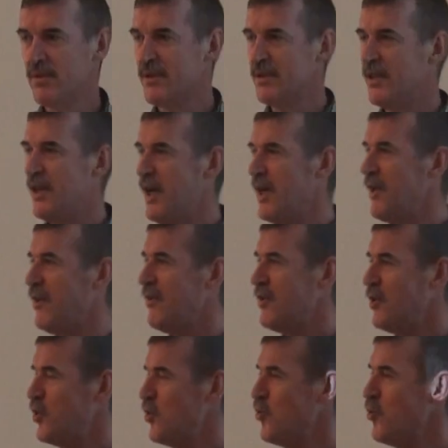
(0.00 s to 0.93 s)

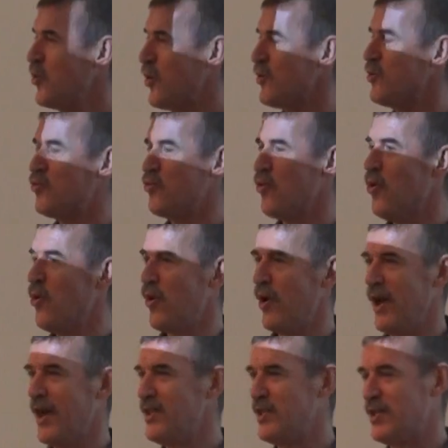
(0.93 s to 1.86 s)
then you
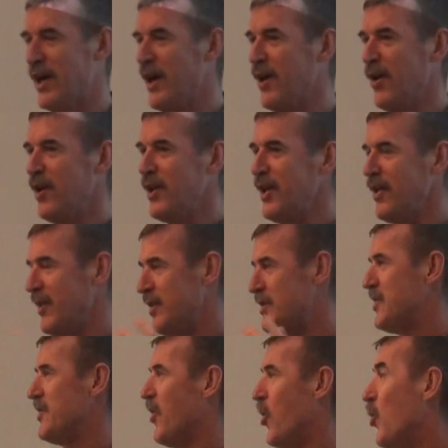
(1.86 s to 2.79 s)
control entirely.
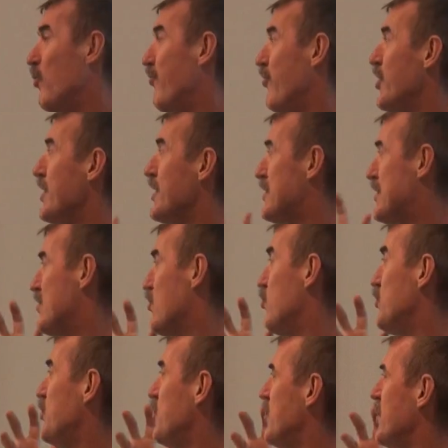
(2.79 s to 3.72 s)
Hopefully it's
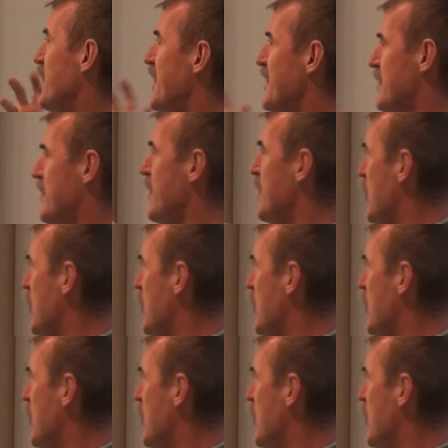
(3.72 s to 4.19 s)
sold to the Nestle